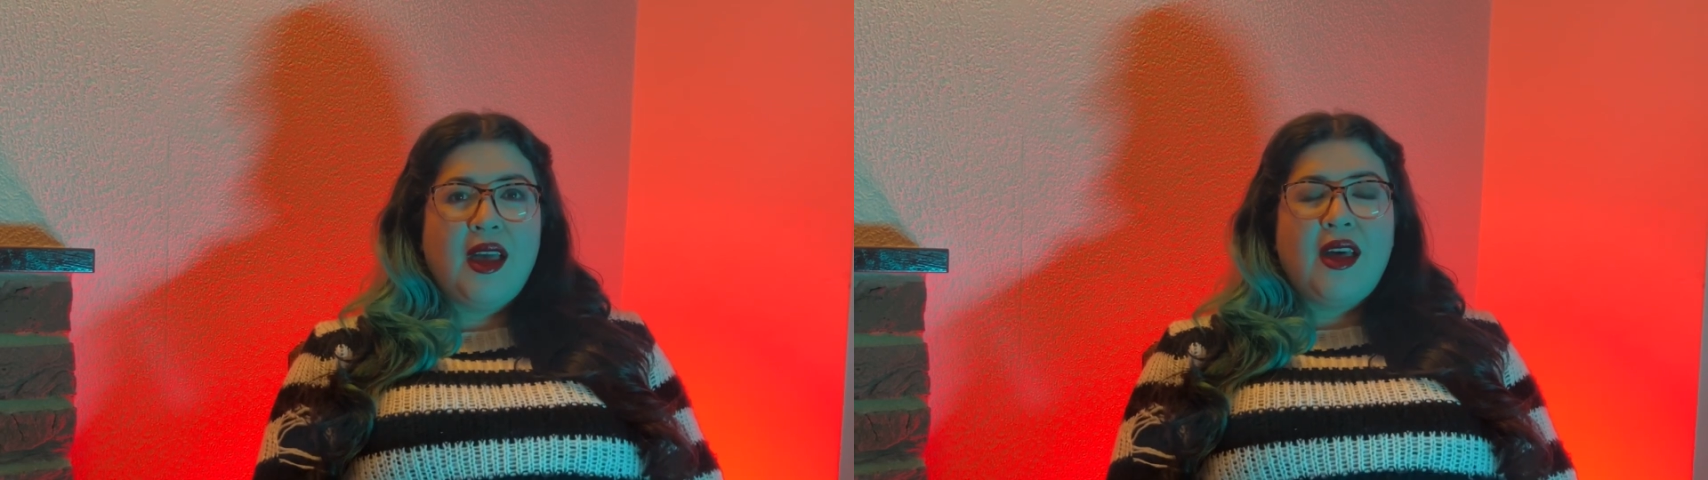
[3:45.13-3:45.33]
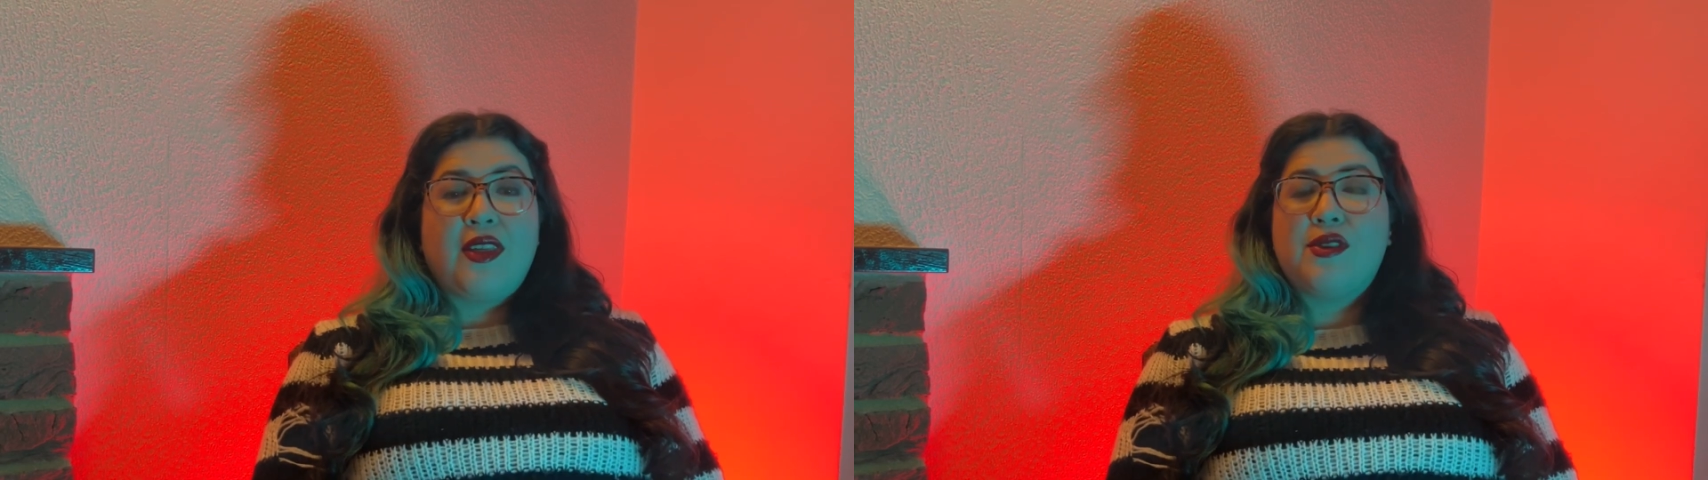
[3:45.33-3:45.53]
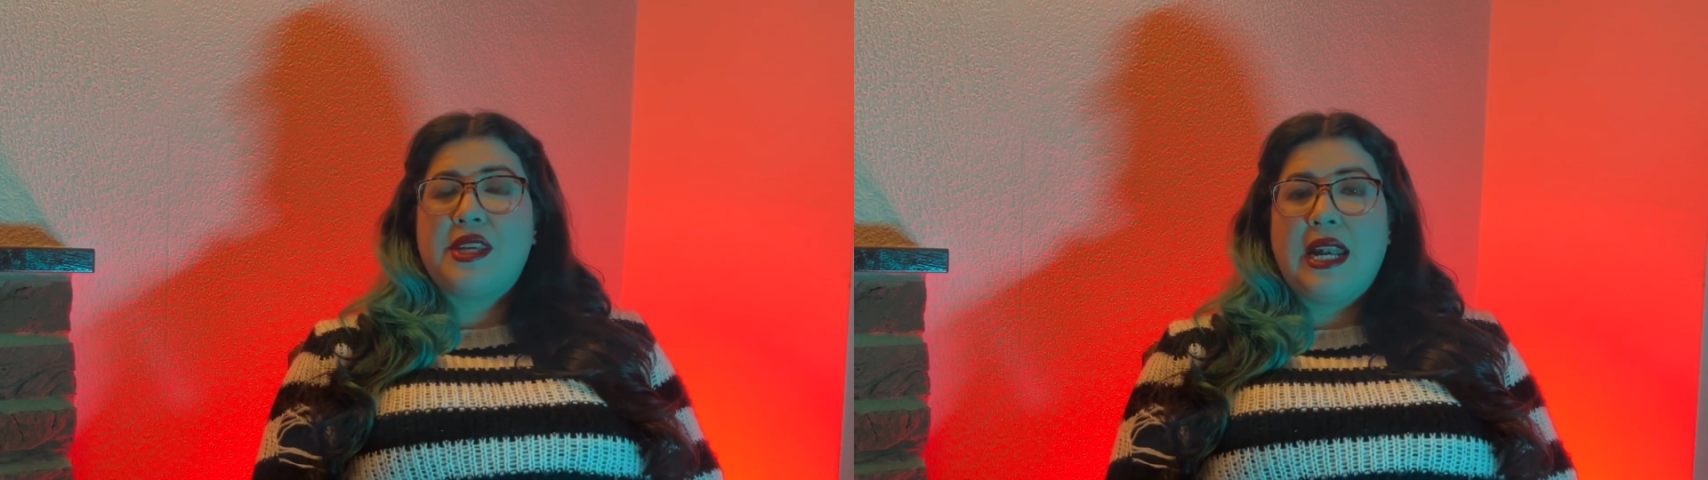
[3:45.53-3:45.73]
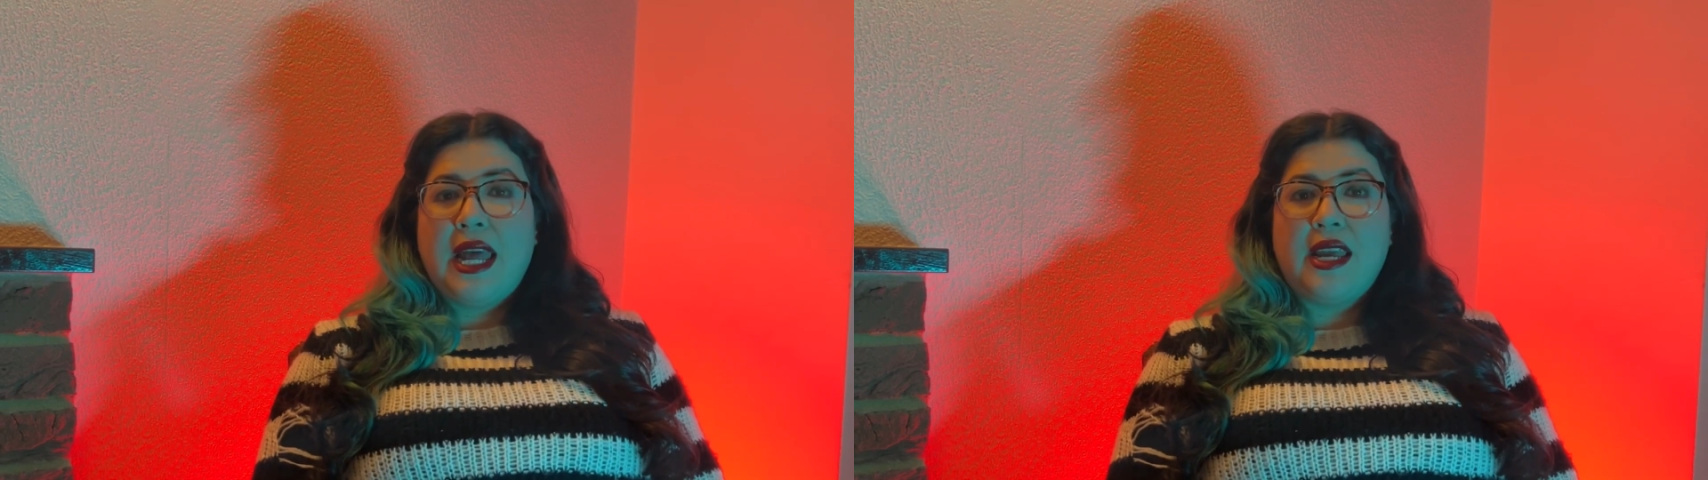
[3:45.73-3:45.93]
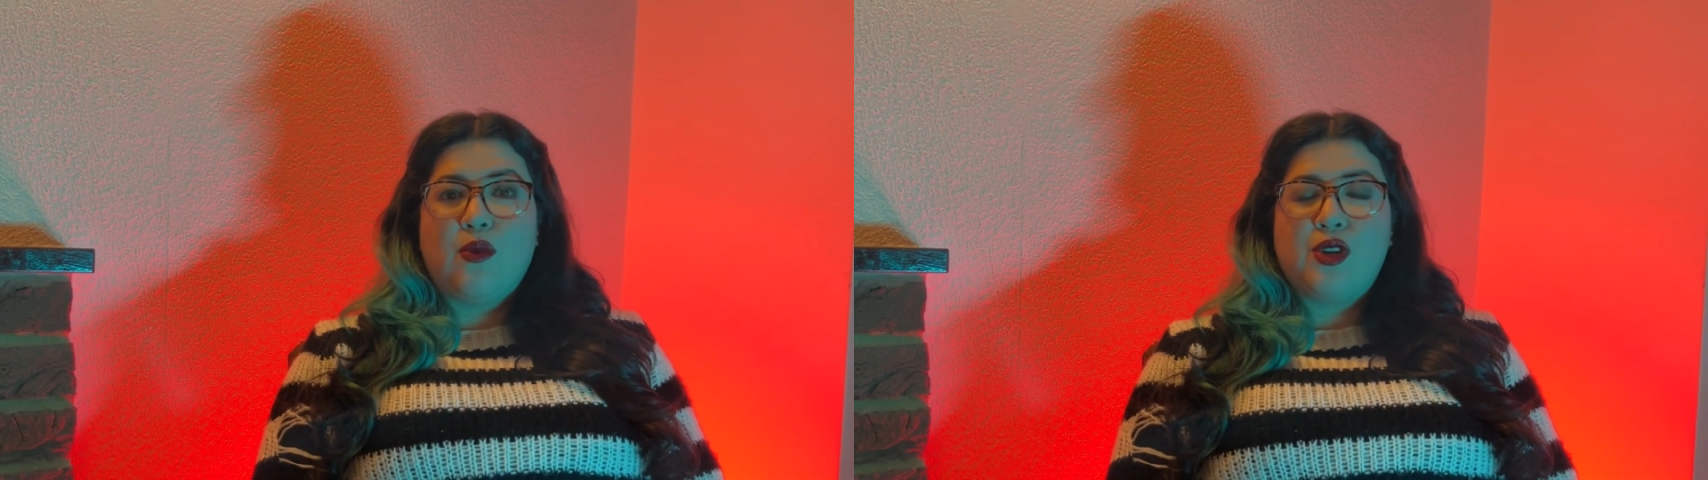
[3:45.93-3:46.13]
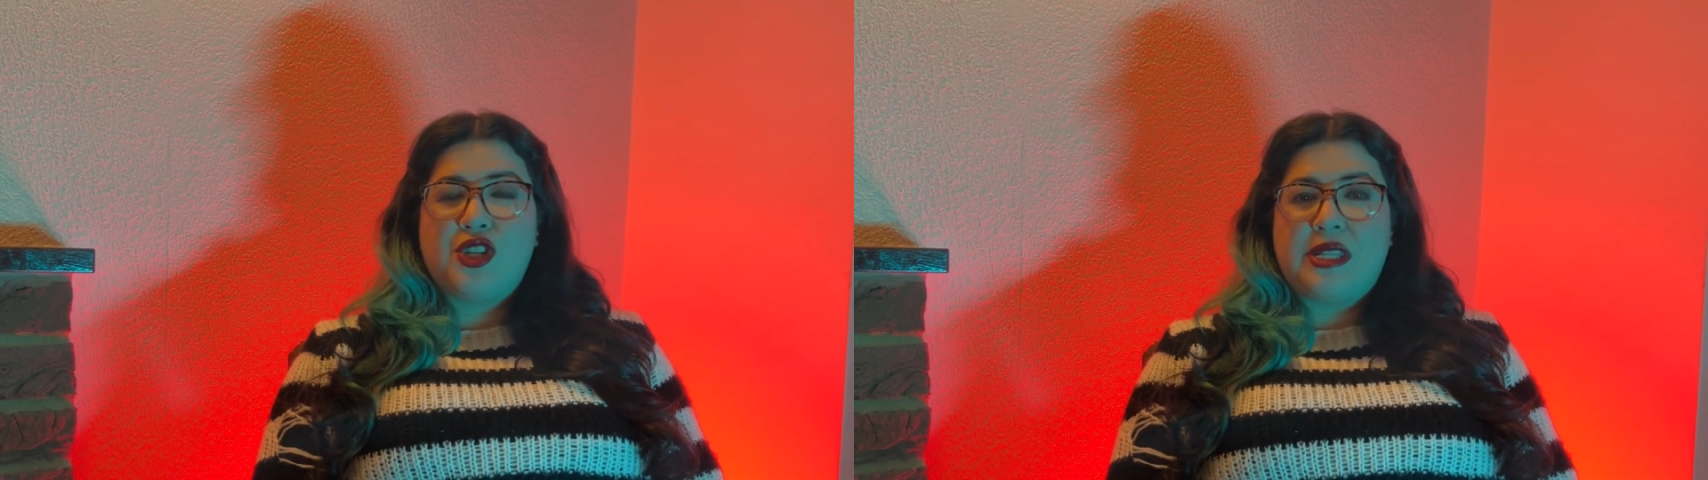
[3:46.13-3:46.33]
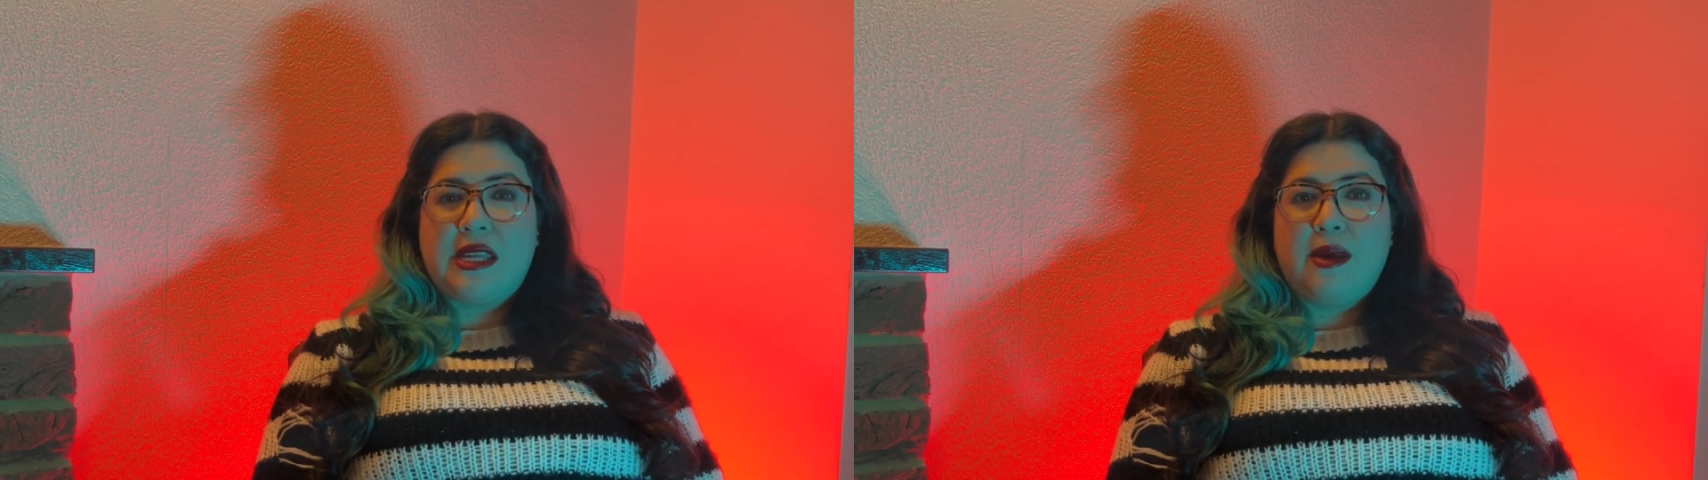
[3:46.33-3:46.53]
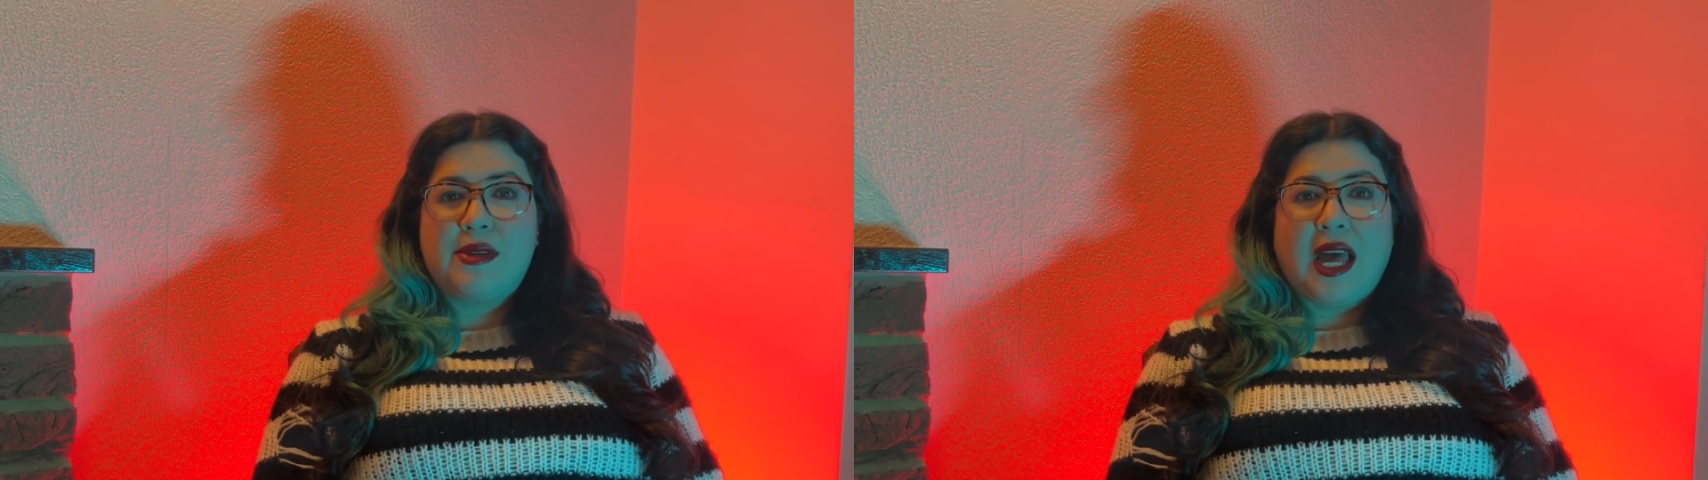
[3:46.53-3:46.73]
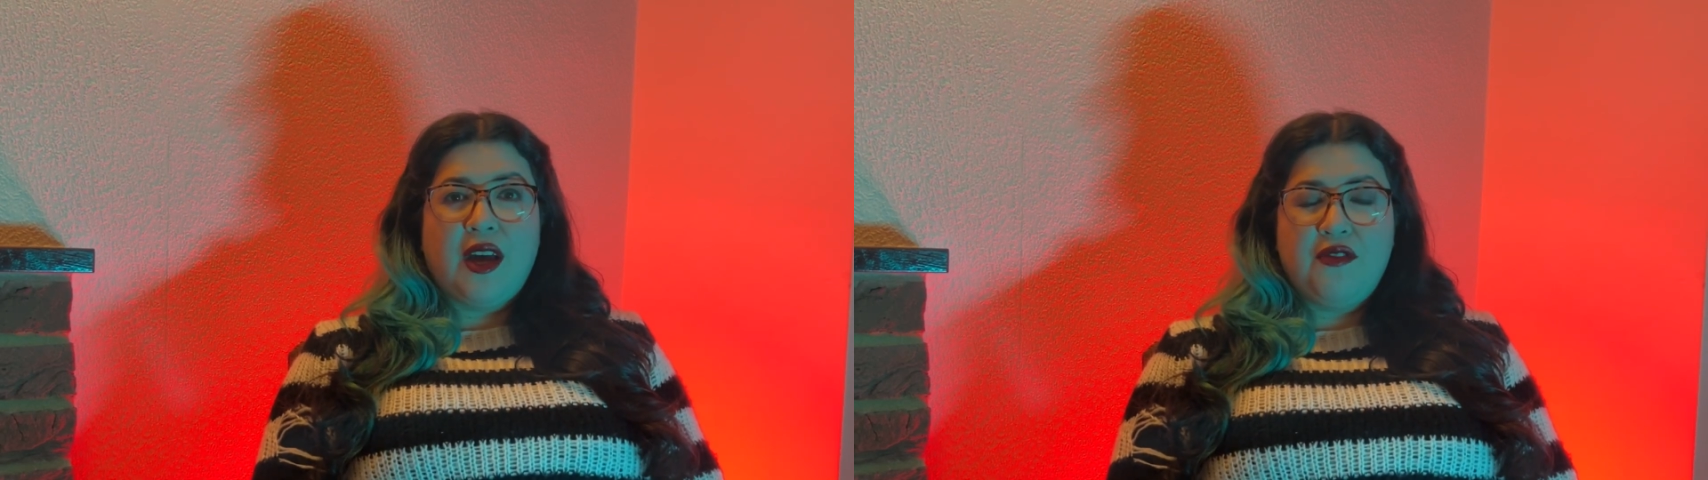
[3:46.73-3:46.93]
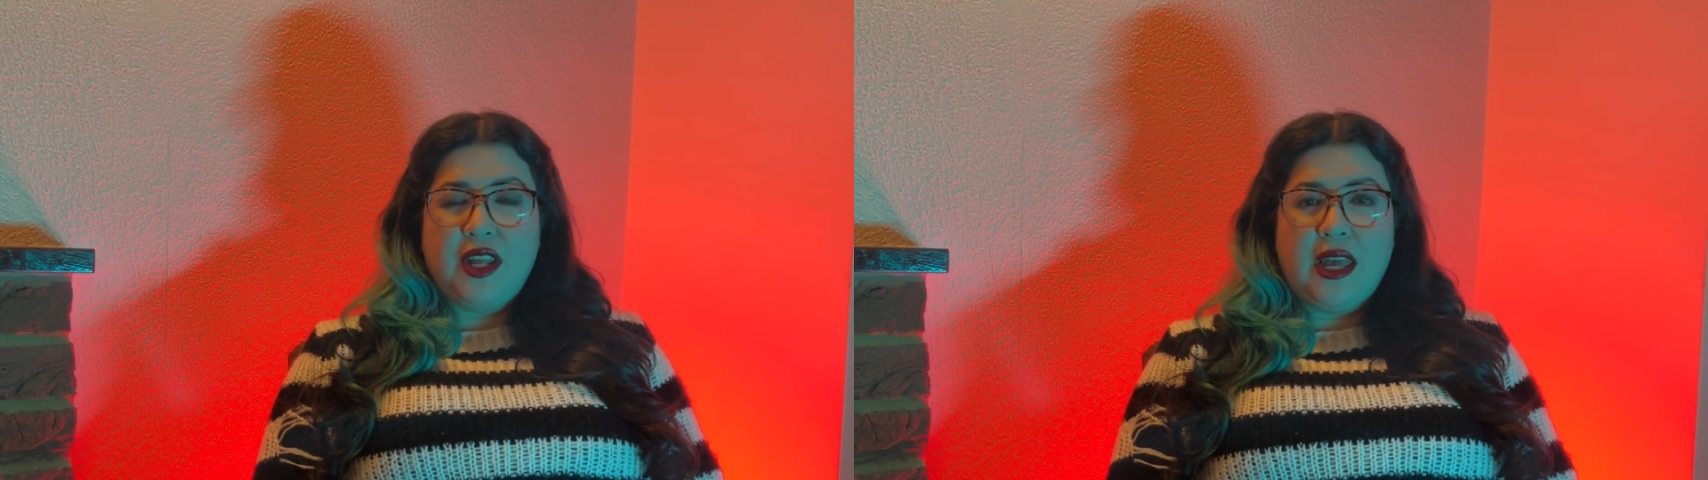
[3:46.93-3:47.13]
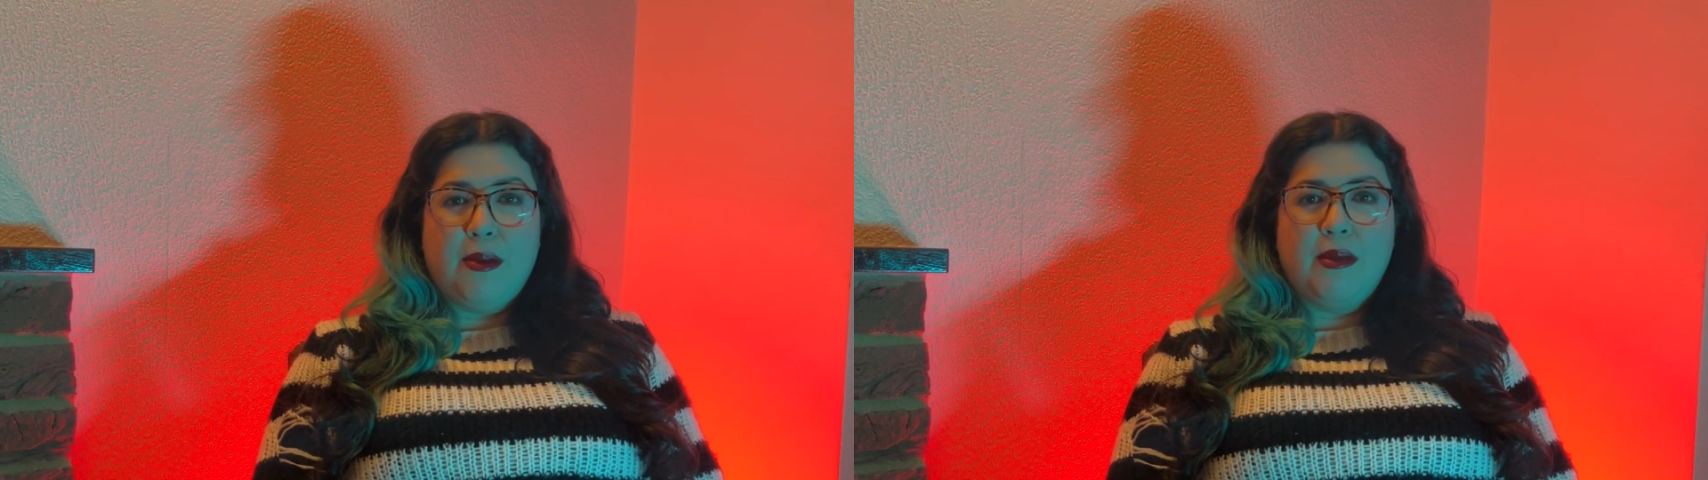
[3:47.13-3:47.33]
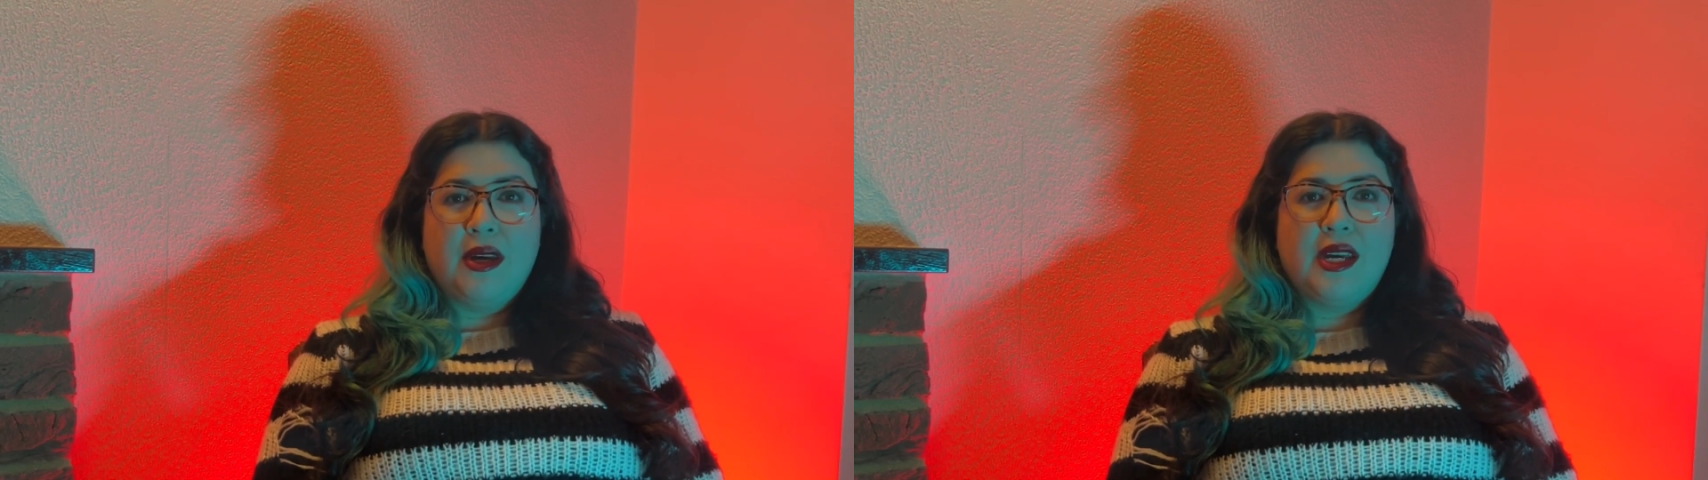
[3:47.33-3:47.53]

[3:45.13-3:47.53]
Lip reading: There is a lane which is named after him,